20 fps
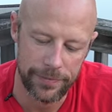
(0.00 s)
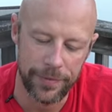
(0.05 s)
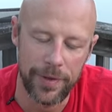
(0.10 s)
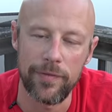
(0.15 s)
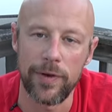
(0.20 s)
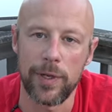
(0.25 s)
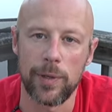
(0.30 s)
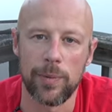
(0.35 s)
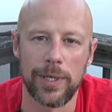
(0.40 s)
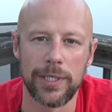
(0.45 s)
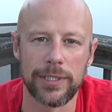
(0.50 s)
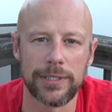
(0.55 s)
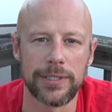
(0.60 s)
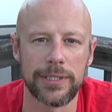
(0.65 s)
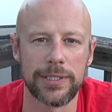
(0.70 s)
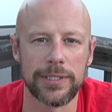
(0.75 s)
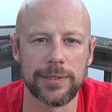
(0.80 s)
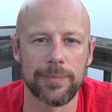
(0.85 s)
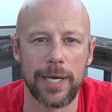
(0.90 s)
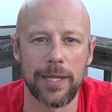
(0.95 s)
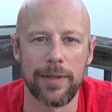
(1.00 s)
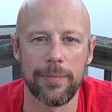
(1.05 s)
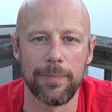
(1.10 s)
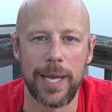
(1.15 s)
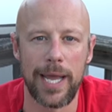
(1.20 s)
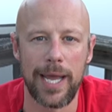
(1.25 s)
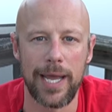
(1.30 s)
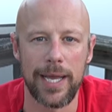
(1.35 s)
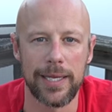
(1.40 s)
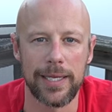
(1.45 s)
If you have any questions about the
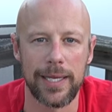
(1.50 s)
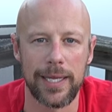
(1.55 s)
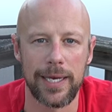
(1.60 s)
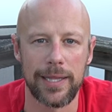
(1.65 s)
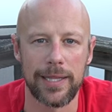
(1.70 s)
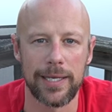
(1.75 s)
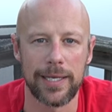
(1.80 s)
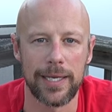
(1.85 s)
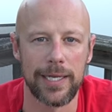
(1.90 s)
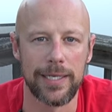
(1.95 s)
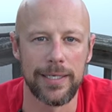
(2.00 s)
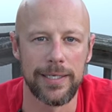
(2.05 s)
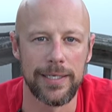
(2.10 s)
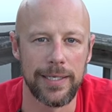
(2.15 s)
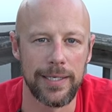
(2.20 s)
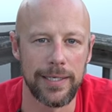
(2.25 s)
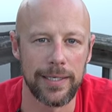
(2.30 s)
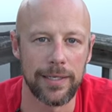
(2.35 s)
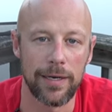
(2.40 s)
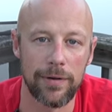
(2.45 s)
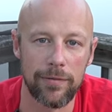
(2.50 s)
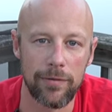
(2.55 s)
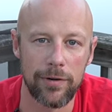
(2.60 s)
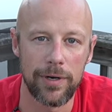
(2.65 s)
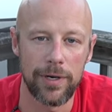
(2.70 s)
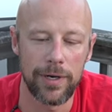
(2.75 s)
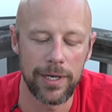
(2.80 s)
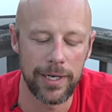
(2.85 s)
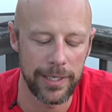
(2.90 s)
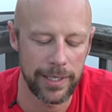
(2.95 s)
bag, anything I didn't
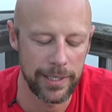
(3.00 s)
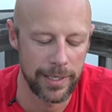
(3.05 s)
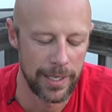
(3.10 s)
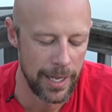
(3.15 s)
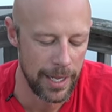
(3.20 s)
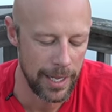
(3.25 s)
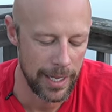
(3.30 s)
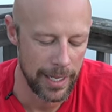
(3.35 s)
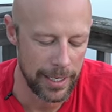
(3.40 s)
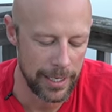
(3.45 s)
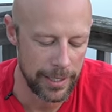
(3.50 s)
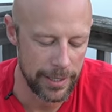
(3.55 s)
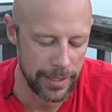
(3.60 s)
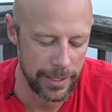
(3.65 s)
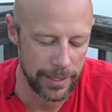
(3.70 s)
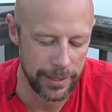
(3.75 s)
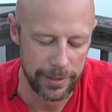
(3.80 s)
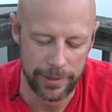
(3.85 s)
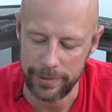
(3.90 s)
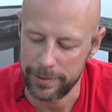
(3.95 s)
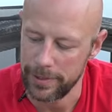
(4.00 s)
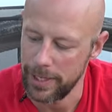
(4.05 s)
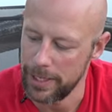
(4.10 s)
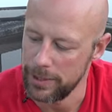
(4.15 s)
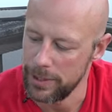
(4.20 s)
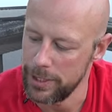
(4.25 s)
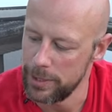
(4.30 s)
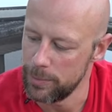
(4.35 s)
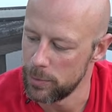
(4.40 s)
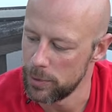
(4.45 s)
cover on it, anything
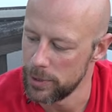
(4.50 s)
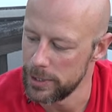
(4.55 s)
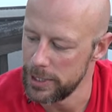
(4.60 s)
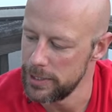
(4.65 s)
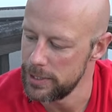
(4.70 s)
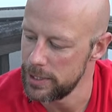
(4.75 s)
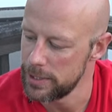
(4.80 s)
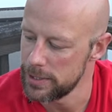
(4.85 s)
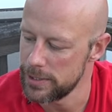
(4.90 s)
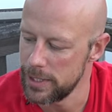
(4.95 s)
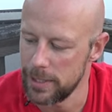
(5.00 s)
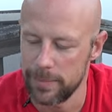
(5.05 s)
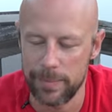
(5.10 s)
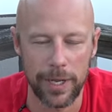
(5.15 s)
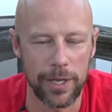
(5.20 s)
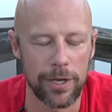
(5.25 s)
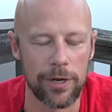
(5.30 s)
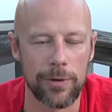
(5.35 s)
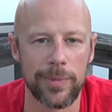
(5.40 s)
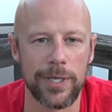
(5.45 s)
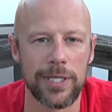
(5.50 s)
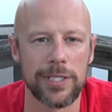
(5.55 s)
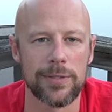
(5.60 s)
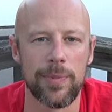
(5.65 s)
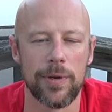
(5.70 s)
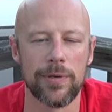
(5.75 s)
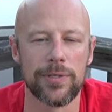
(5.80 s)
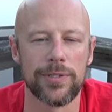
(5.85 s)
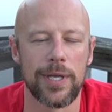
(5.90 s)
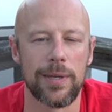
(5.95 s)
that you need more details on, by all means,
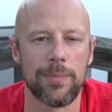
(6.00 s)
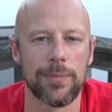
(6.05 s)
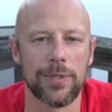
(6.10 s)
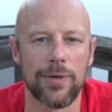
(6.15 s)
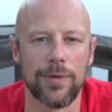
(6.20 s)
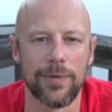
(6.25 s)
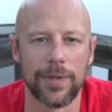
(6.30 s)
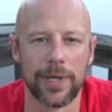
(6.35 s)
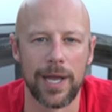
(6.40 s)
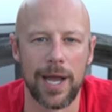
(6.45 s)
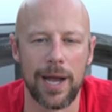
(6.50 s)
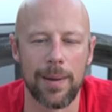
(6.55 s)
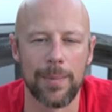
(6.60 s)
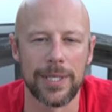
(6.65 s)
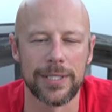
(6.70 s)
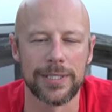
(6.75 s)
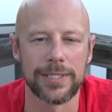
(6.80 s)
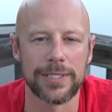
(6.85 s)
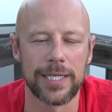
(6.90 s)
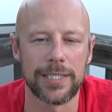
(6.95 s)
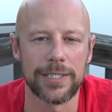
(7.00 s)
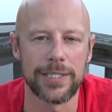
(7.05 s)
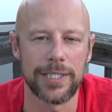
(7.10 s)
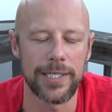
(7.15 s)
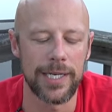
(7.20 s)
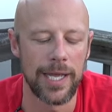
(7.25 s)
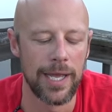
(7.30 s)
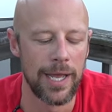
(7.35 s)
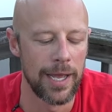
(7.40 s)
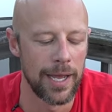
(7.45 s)
post down below in the comments
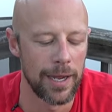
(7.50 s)
section.